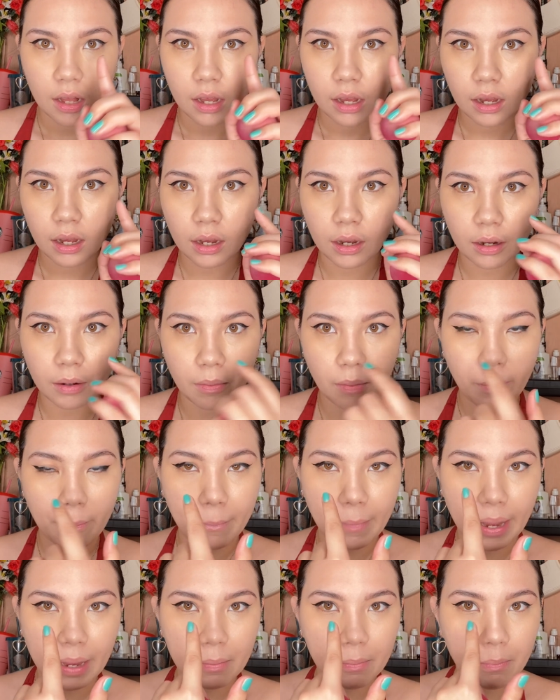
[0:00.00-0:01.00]

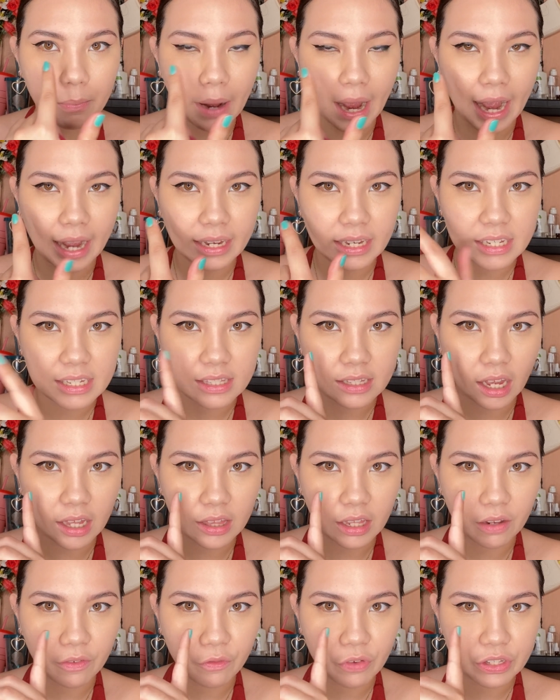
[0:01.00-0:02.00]
My bag is not
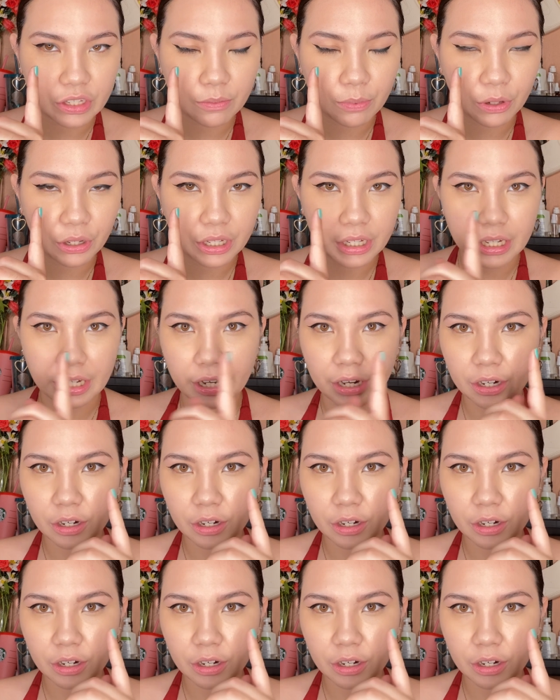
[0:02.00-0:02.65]
that visible here